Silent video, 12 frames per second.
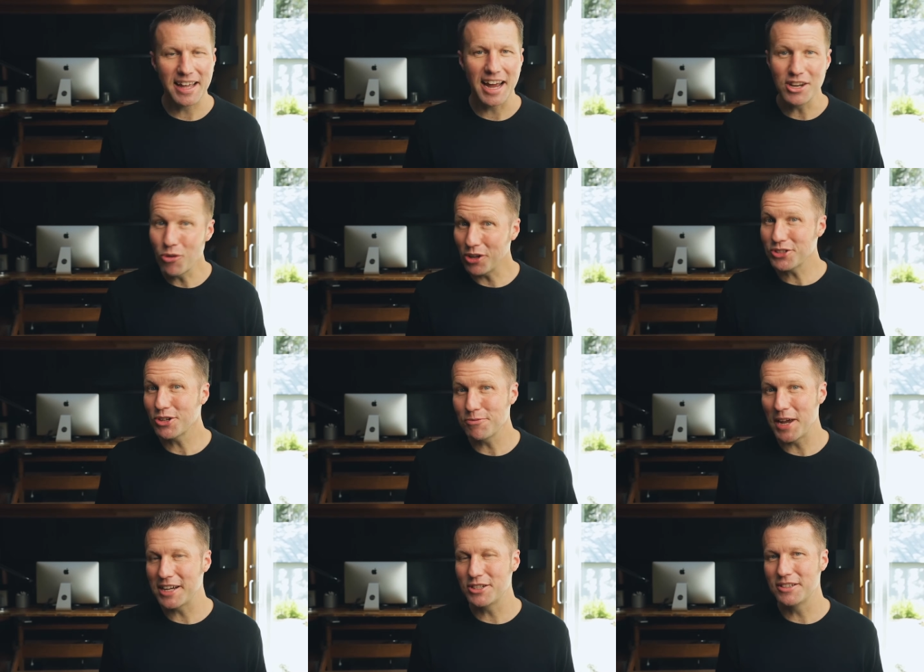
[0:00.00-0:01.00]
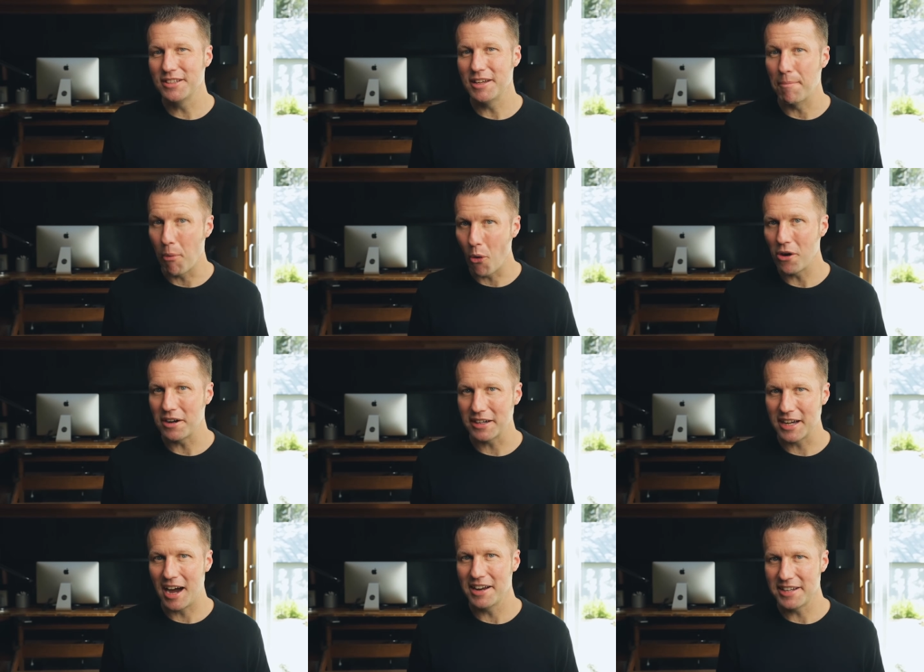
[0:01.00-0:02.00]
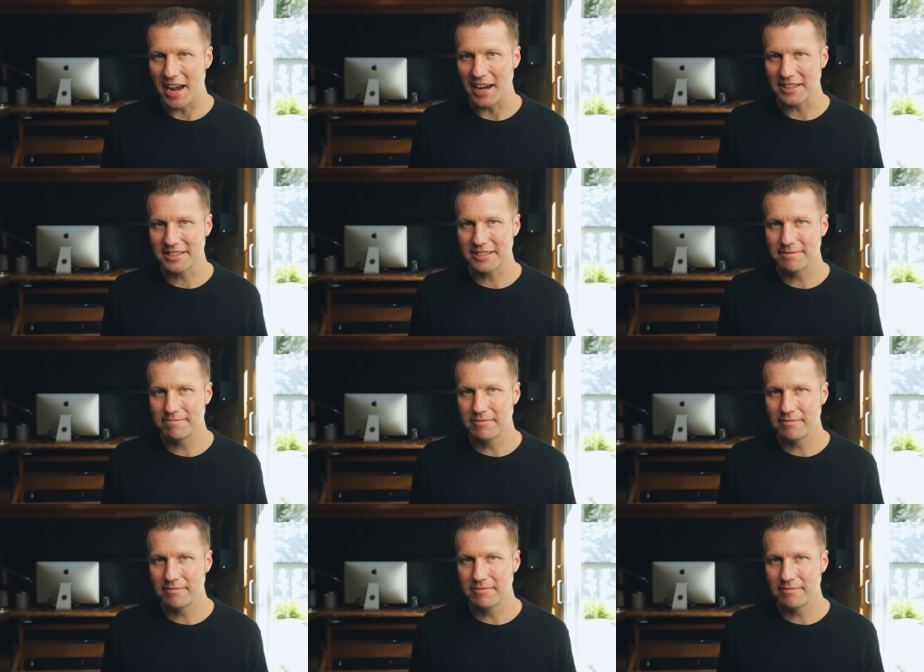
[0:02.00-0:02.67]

And you also make important contacts.